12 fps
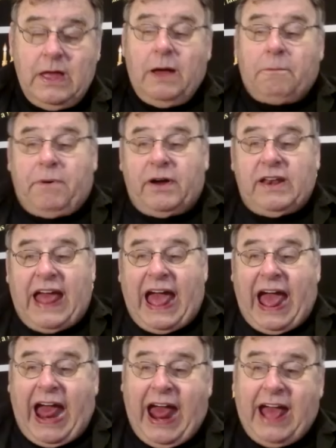but
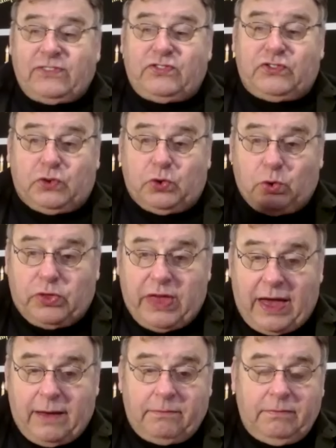adds to
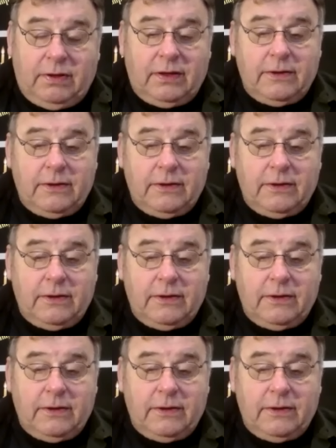them